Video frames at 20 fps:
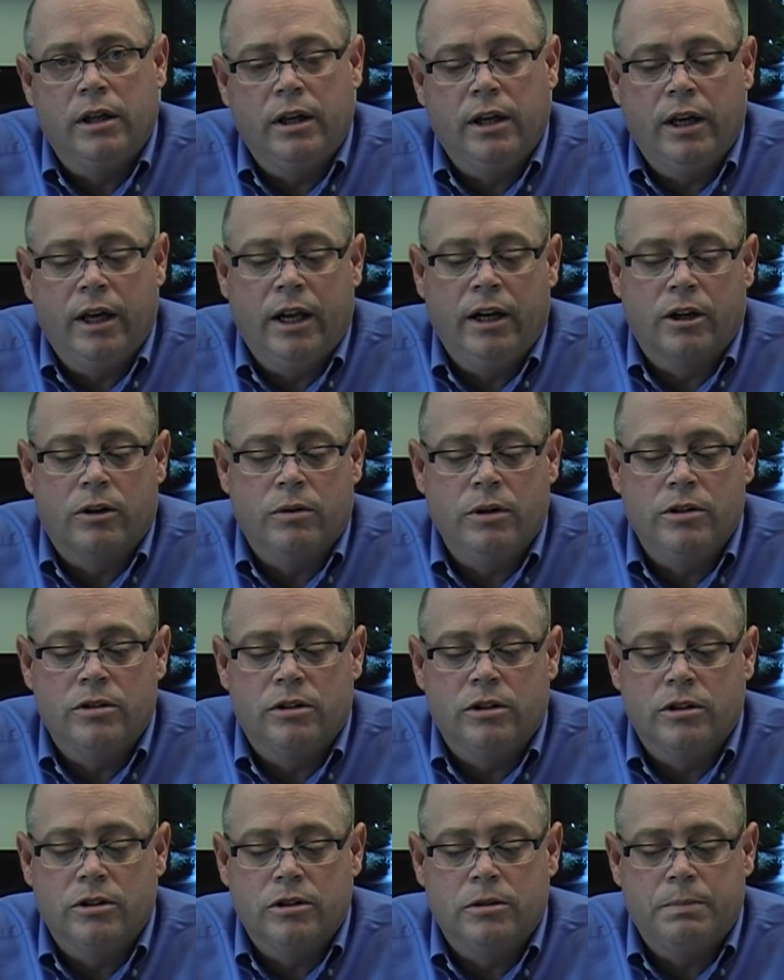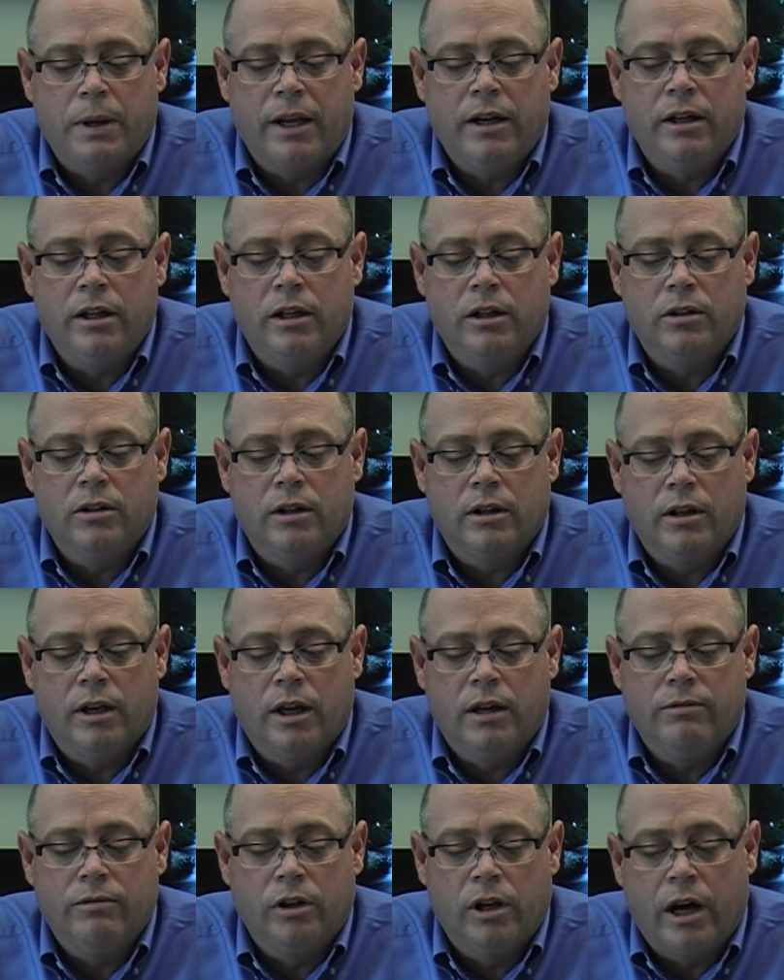and increase the spending
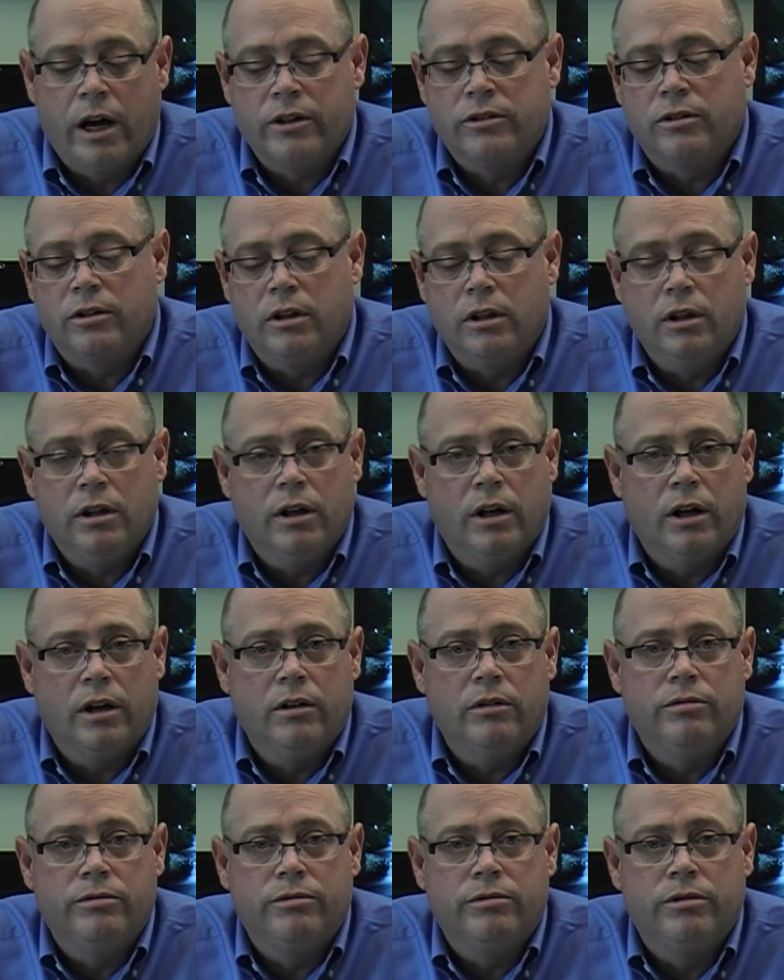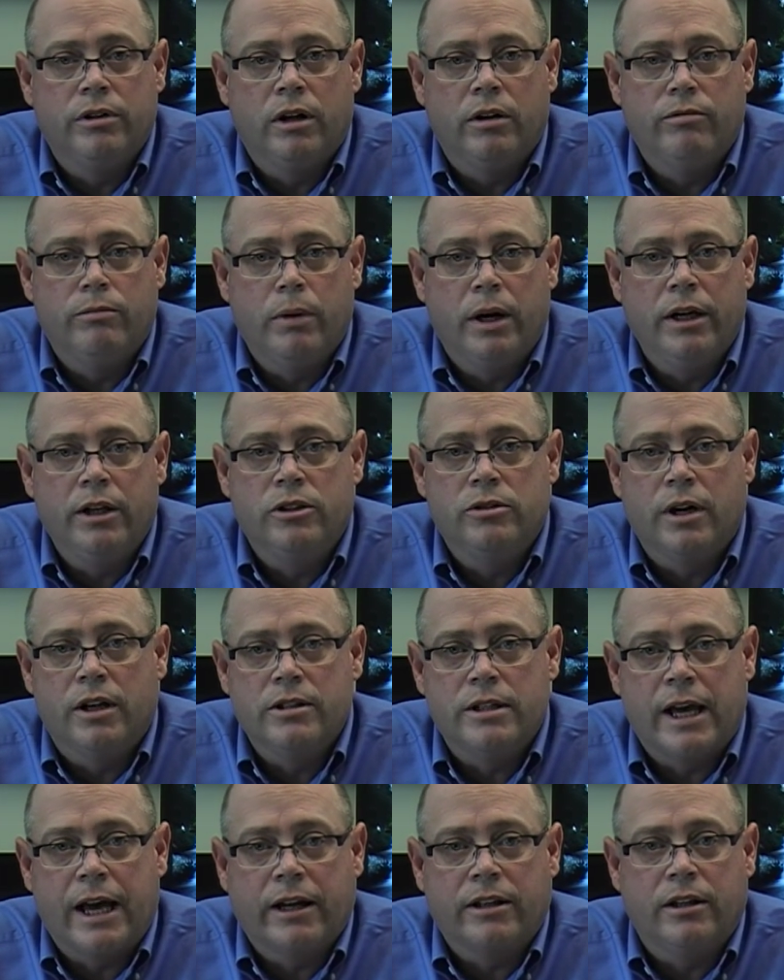and velocity of money
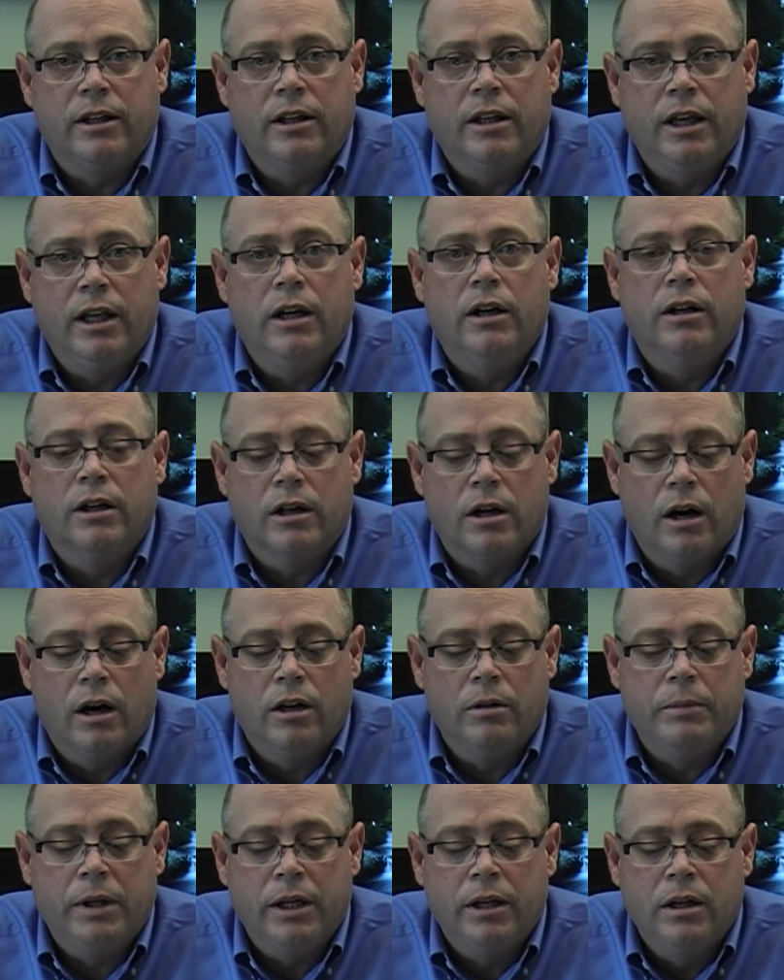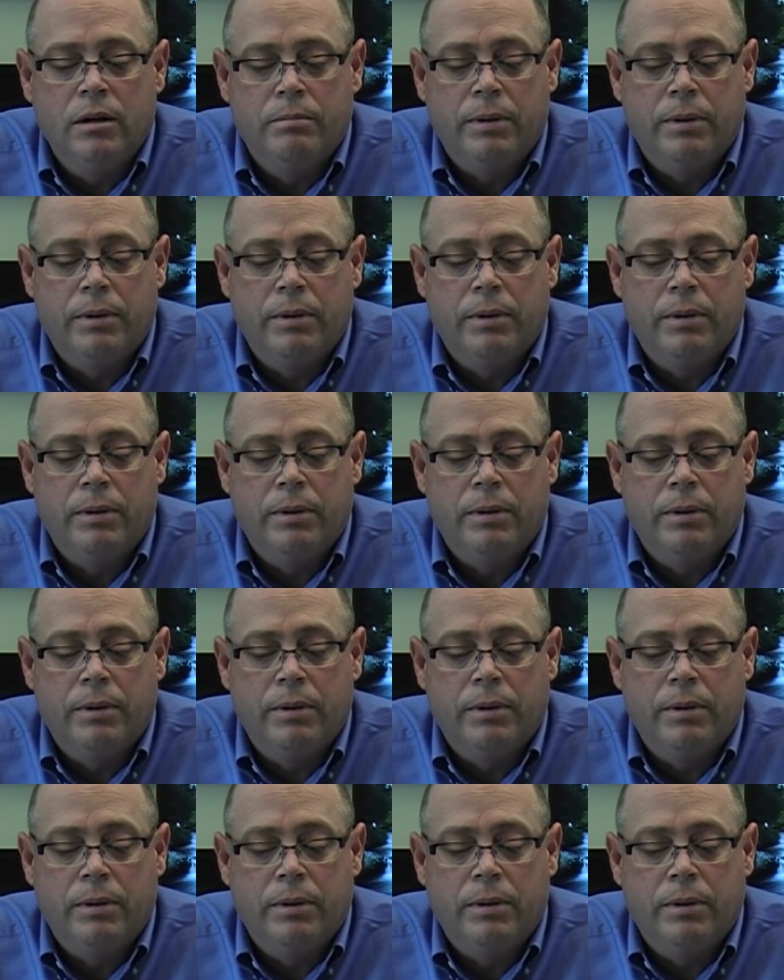transacting in an economy